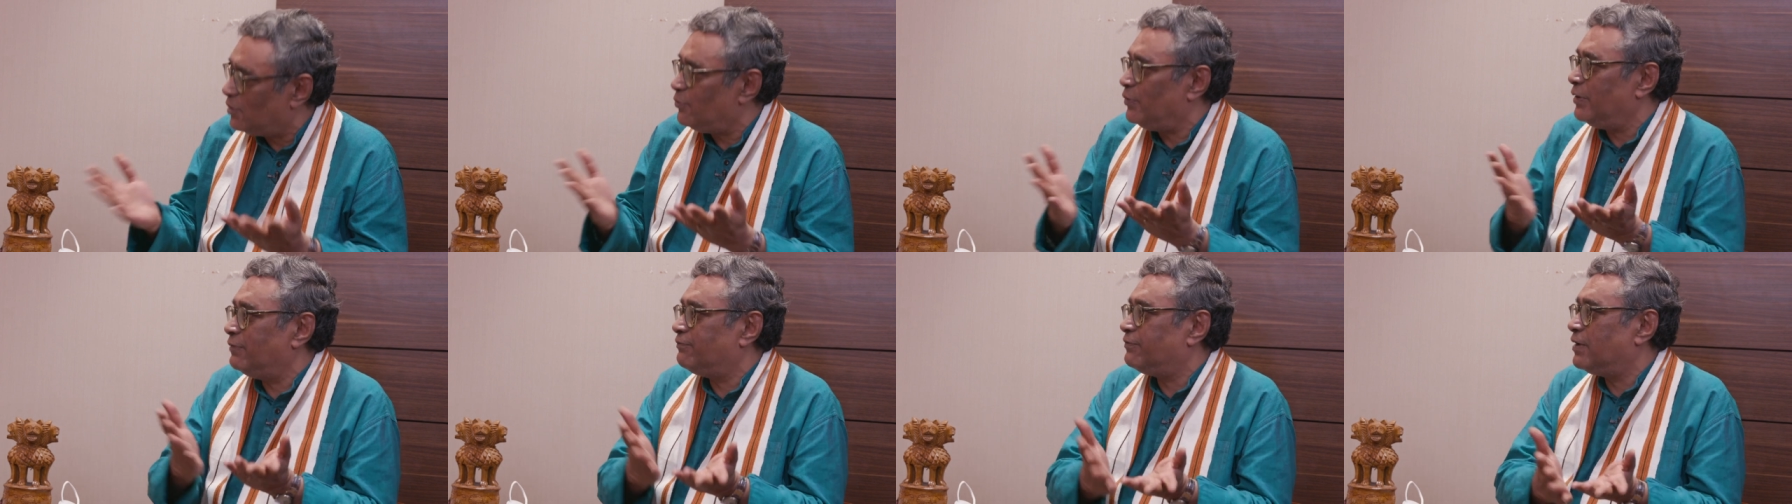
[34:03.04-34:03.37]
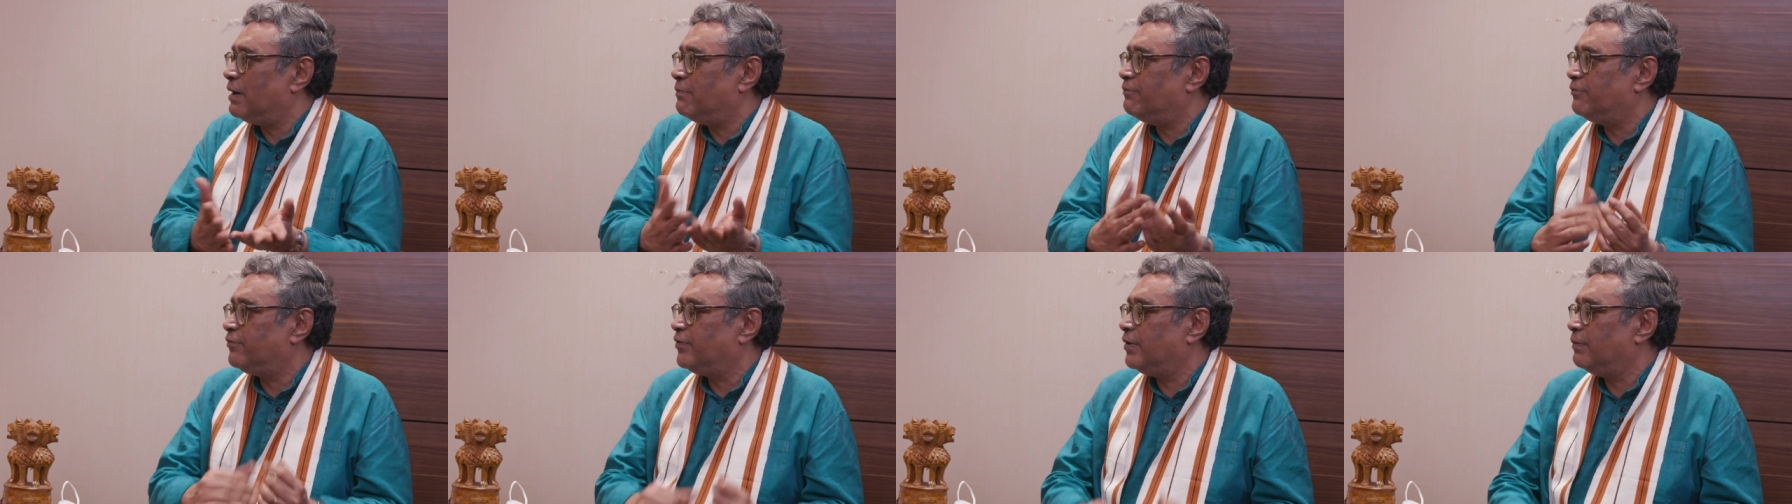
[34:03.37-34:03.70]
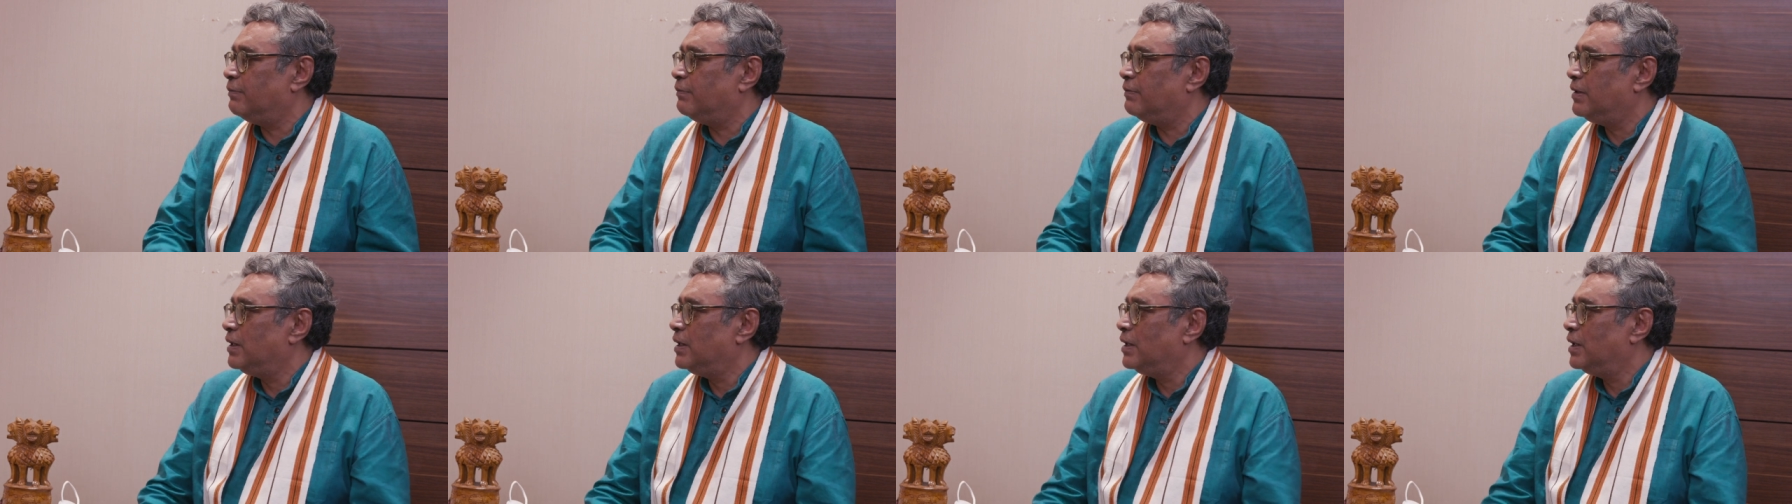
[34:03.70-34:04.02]
we've come
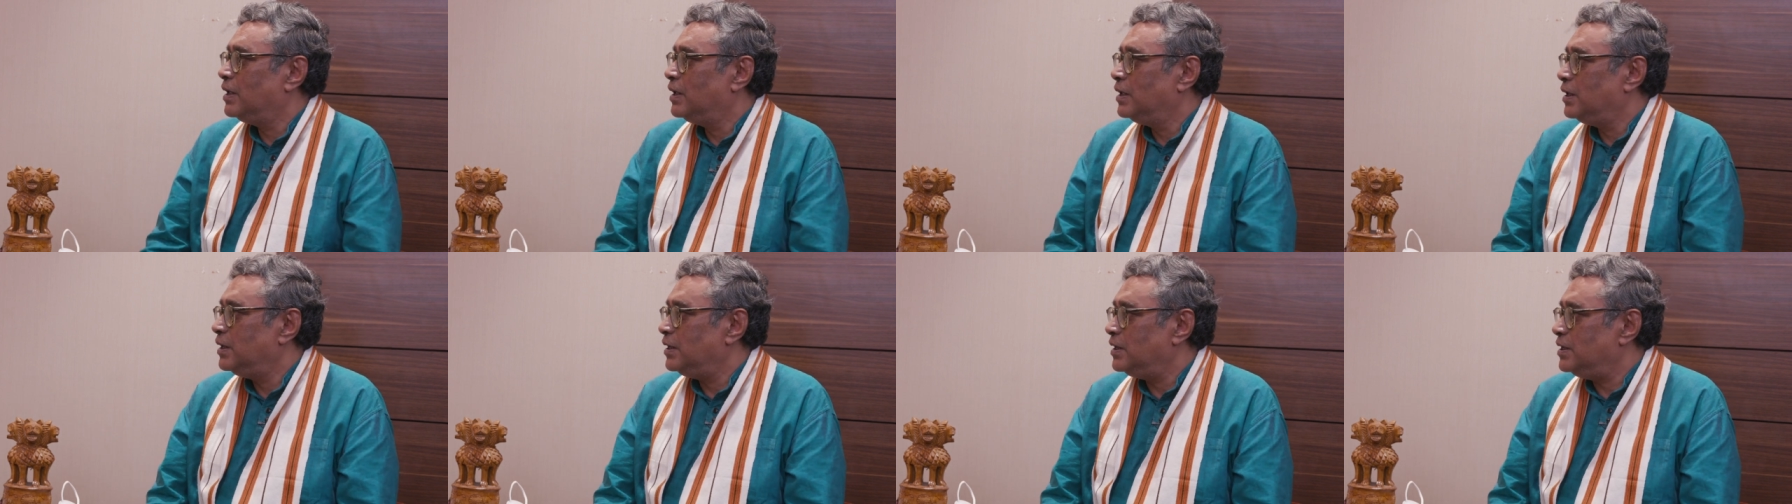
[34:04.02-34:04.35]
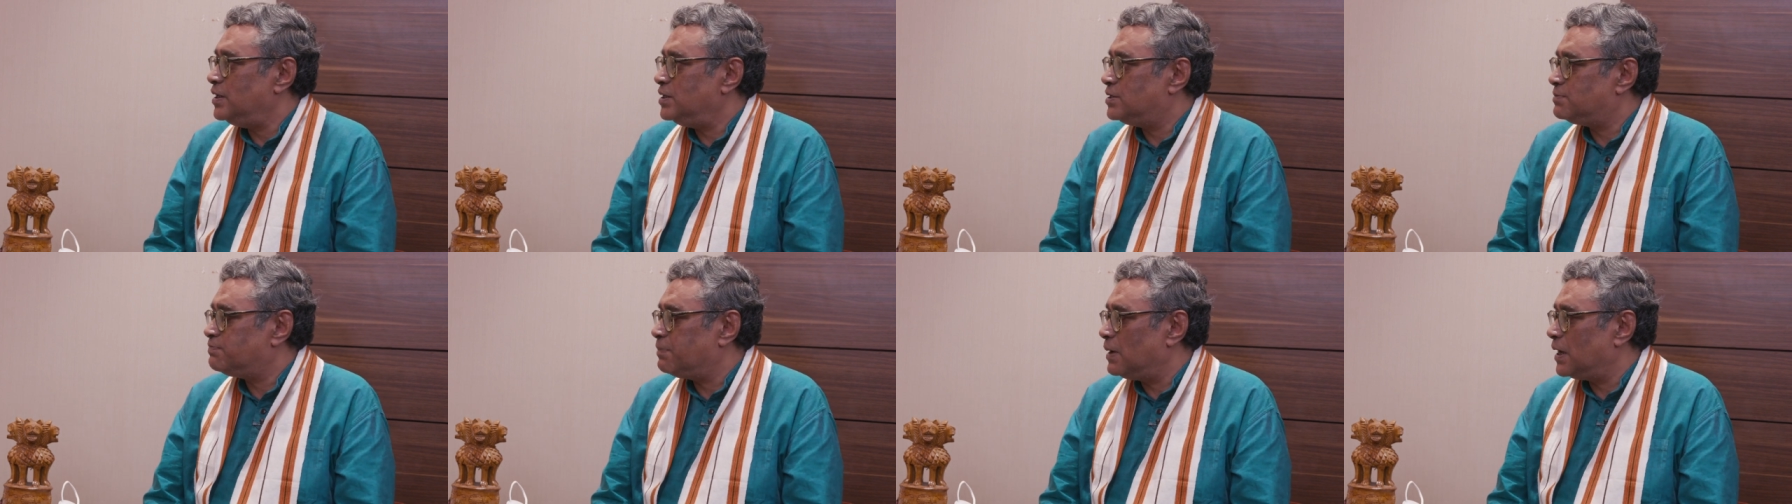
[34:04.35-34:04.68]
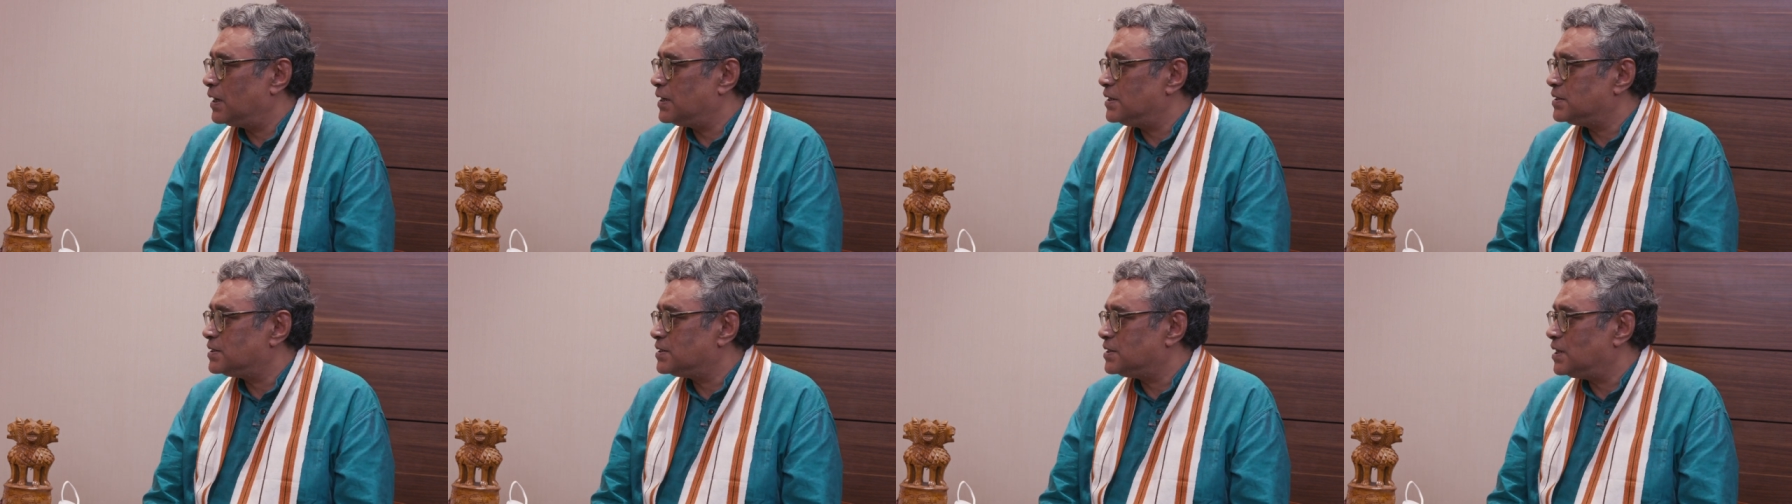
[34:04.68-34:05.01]
from East
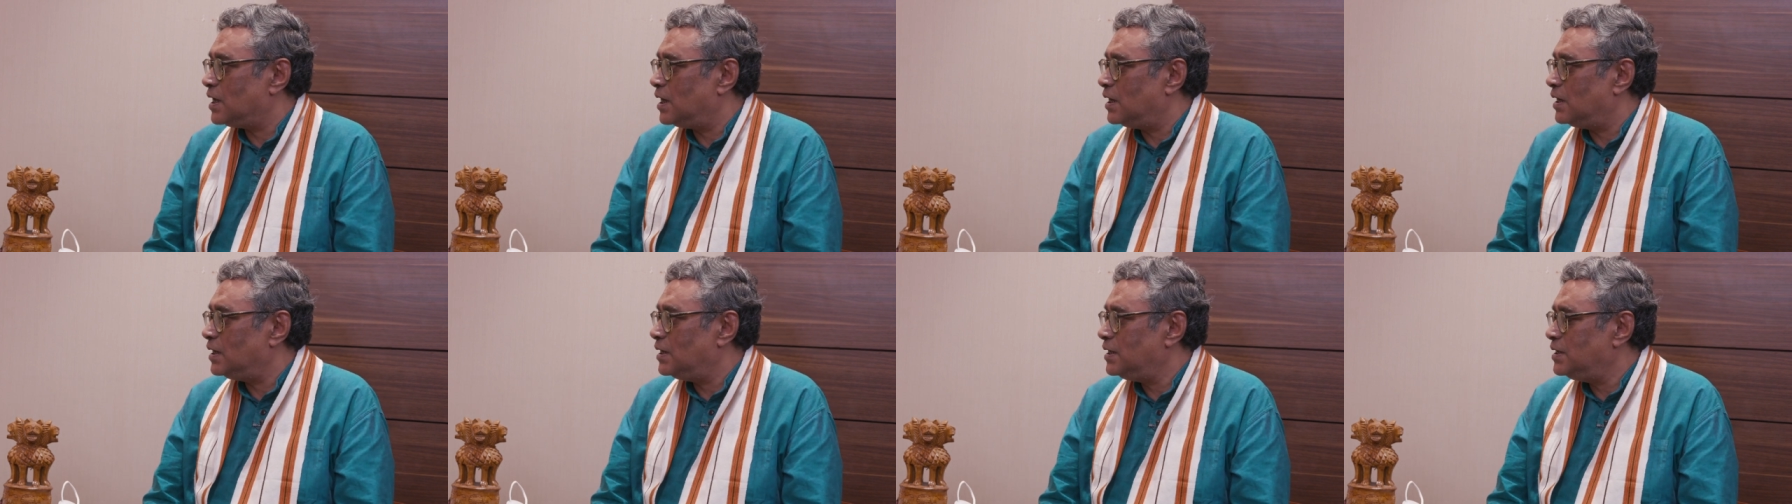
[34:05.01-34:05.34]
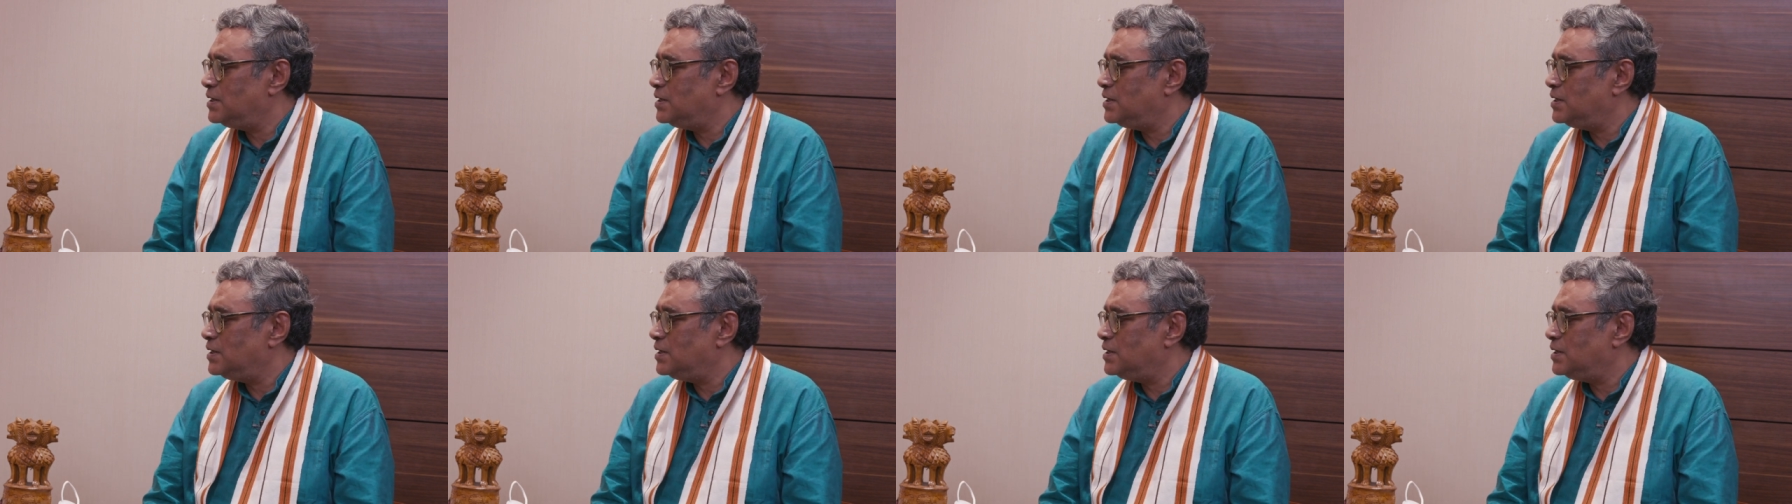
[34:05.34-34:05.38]
Pakistan.